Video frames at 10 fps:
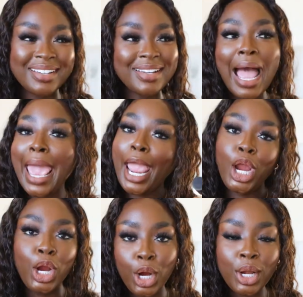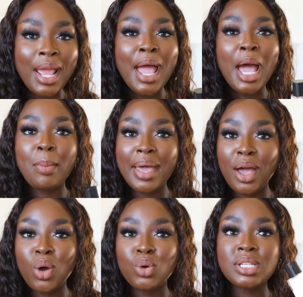I had heard
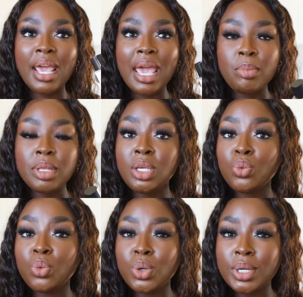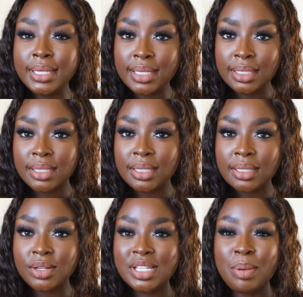about ebony wood.
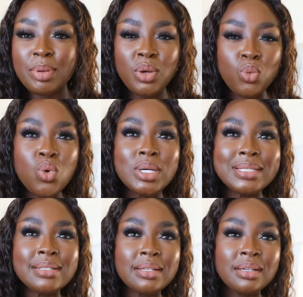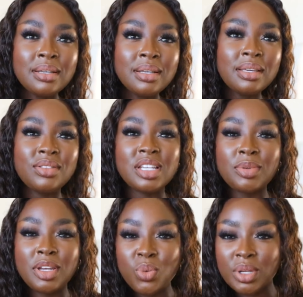There's ebony woods and there's
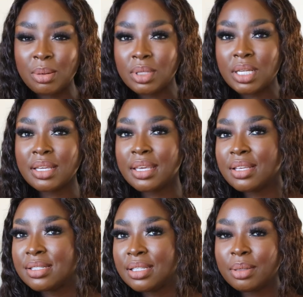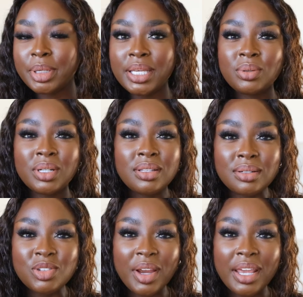ebony wood. I'm looking, I can't see it, but one of
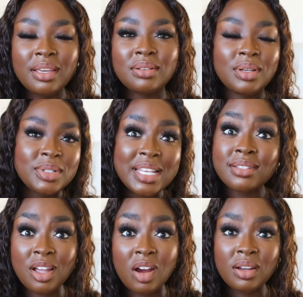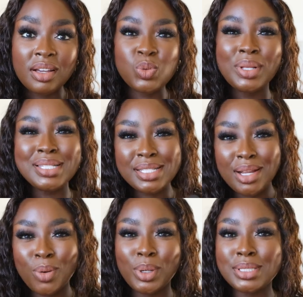those, right? It was at Zara, because one's at
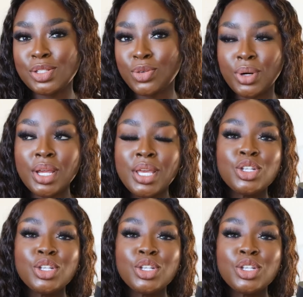Zara, one's at Sephora.